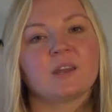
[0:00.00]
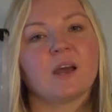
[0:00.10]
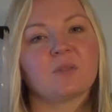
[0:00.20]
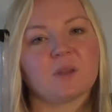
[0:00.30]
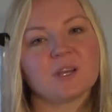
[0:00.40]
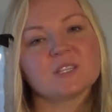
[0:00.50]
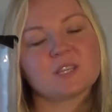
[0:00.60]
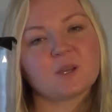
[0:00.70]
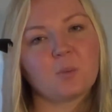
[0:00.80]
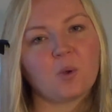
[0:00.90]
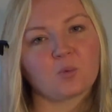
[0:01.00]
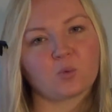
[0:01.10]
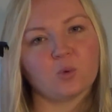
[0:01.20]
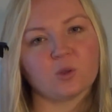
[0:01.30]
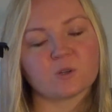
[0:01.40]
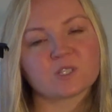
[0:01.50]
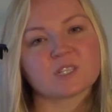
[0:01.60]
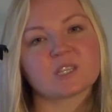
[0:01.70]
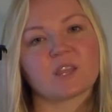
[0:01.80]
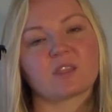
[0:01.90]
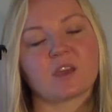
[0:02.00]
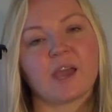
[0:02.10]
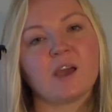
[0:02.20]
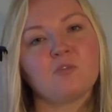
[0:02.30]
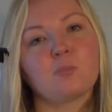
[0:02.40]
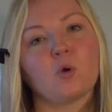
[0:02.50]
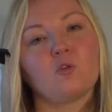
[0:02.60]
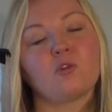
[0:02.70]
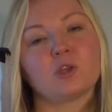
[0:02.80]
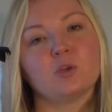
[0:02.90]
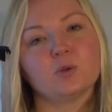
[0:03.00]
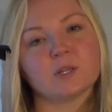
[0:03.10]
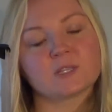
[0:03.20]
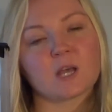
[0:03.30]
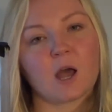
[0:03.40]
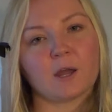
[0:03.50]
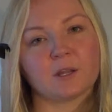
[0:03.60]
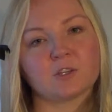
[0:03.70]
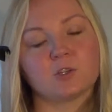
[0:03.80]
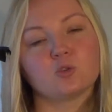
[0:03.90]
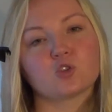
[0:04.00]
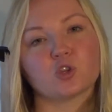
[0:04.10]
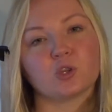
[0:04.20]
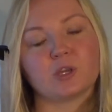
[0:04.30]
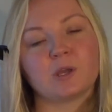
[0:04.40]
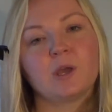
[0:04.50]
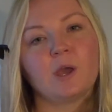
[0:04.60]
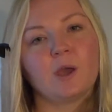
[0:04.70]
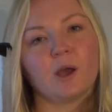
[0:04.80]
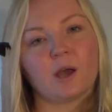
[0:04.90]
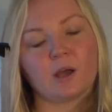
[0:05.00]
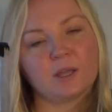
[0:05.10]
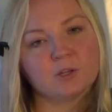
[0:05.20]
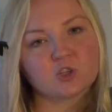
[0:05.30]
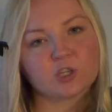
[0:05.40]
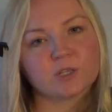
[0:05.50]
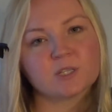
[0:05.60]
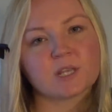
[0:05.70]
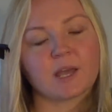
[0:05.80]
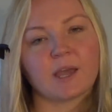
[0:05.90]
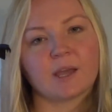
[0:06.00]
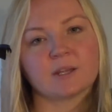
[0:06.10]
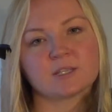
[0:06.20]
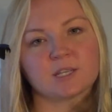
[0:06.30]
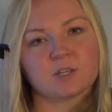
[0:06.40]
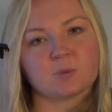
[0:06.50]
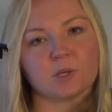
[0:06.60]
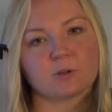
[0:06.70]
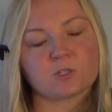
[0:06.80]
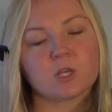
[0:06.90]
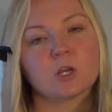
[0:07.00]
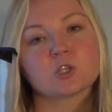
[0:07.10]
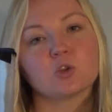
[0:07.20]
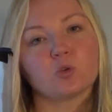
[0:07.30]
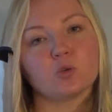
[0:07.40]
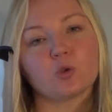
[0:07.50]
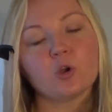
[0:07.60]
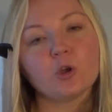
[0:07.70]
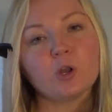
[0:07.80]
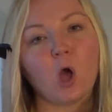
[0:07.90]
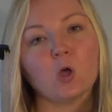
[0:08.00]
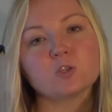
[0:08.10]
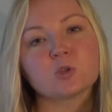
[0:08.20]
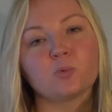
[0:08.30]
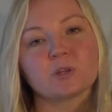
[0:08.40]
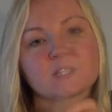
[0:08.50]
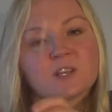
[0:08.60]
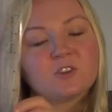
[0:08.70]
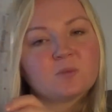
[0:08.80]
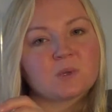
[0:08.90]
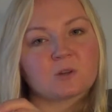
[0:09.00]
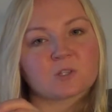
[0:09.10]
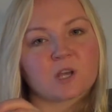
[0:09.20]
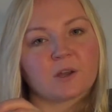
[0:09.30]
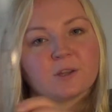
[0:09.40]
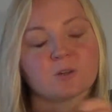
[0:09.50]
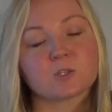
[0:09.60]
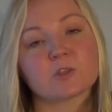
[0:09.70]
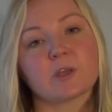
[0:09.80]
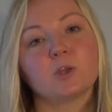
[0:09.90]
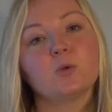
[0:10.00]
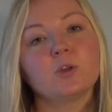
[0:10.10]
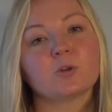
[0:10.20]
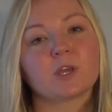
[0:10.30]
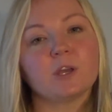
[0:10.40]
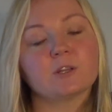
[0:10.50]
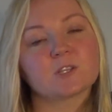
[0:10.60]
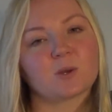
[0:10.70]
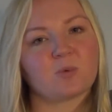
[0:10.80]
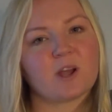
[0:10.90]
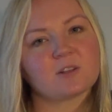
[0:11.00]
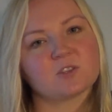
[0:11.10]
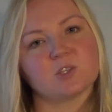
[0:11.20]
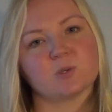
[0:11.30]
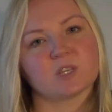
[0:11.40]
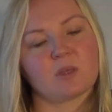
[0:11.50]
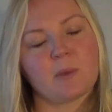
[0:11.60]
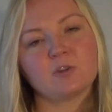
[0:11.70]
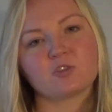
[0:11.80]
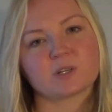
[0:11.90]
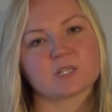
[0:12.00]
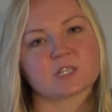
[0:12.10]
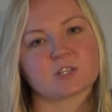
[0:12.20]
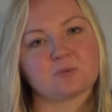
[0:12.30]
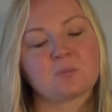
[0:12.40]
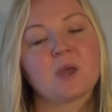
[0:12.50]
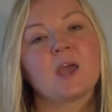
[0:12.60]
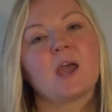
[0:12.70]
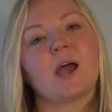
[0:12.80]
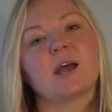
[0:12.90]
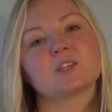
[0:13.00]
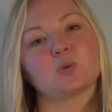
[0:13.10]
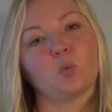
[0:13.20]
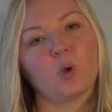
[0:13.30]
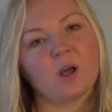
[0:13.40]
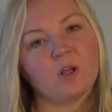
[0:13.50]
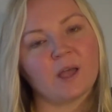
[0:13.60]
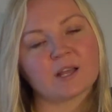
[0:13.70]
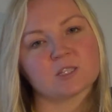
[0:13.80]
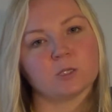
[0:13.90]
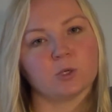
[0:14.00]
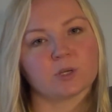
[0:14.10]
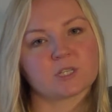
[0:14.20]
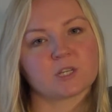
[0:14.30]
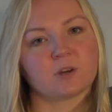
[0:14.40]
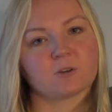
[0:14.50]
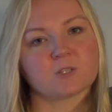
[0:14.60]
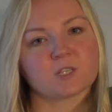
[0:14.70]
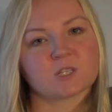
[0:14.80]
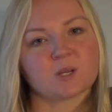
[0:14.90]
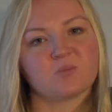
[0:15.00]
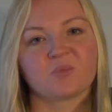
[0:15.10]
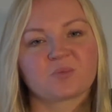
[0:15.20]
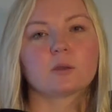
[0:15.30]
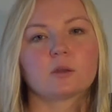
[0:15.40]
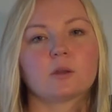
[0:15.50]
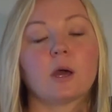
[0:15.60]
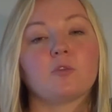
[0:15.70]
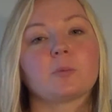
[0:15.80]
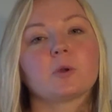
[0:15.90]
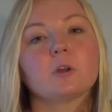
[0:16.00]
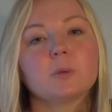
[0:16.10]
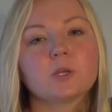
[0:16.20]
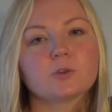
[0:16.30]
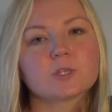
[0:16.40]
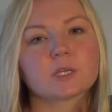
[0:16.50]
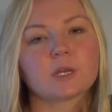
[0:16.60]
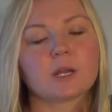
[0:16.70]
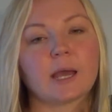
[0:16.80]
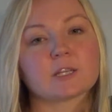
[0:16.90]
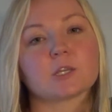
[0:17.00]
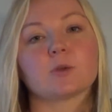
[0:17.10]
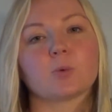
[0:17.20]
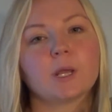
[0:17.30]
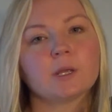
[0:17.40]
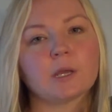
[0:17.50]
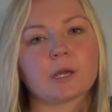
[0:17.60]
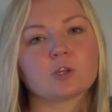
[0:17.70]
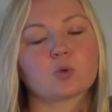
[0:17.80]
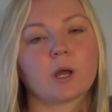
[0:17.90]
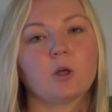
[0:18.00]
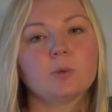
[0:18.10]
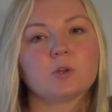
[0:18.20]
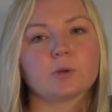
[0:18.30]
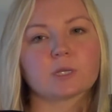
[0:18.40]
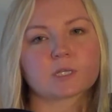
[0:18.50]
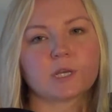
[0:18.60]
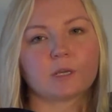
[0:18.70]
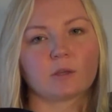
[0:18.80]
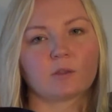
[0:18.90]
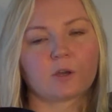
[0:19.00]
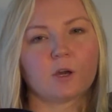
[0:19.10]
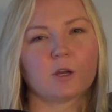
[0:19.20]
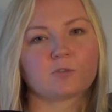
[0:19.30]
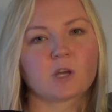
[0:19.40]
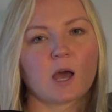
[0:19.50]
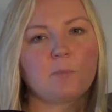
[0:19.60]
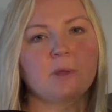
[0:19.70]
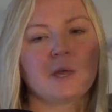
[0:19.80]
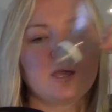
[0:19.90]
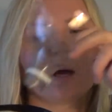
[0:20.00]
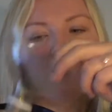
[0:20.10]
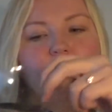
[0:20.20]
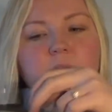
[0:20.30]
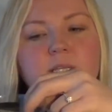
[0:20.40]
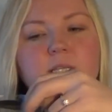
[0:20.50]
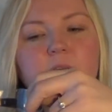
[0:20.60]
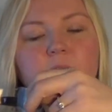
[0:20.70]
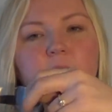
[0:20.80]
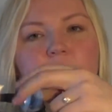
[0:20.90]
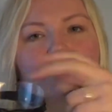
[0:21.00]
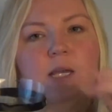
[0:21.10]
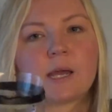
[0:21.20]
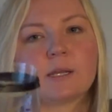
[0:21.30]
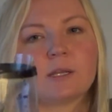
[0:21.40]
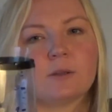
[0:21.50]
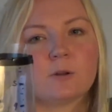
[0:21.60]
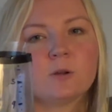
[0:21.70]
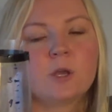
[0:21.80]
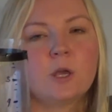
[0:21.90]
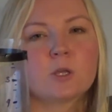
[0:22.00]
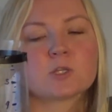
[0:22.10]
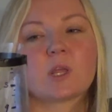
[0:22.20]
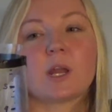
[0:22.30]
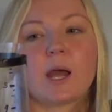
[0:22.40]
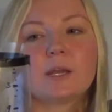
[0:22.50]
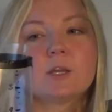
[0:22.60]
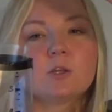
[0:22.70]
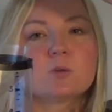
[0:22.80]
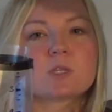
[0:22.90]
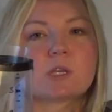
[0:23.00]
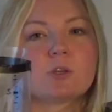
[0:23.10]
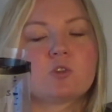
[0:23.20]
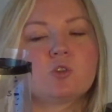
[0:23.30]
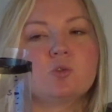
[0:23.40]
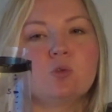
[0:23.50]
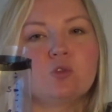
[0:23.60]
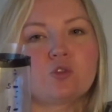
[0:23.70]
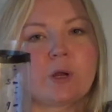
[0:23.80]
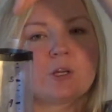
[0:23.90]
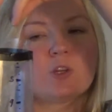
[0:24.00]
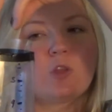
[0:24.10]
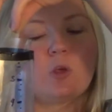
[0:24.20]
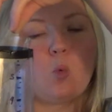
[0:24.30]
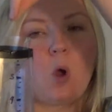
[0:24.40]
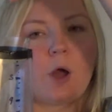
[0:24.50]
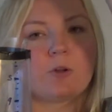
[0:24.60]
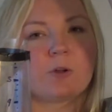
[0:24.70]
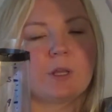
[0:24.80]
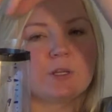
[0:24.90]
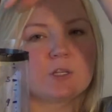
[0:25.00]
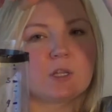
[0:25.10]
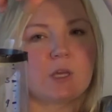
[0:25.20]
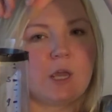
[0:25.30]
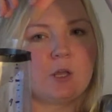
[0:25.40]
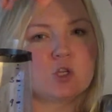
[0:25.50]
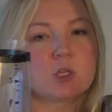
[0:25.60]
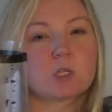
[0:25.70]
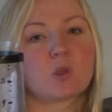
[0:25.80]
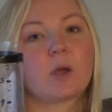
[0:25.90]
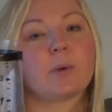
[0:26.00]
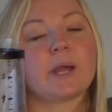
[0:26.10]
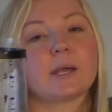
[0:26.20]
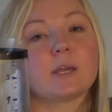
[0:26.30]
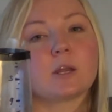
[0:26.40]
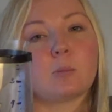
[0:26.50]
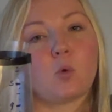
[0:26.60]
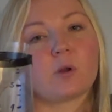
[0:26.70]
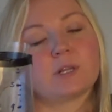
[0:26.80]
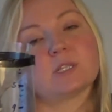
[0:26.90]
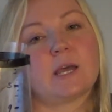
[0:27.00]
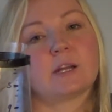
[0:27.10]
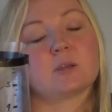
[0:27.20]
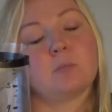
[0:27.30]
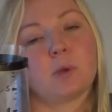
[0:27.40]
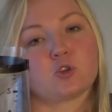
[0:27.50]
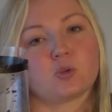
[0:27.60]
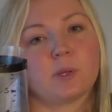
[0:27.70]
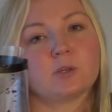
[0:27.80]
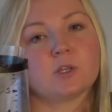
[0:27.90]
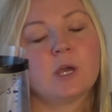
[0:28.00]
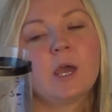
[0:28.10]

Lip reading: Now the nice thing about rulers is that they have both units on it, usually inches and centimeters. So you could also put centimeters on here so that you and your kids could practice using the metric system as well as the US standard system. Now if I'm going to be using it as a rain gauge, what I'll be doing is taking the cutoff top and placing it inside here so that I can use it to direct the water into the gauge so that way I can get a more exact measurement.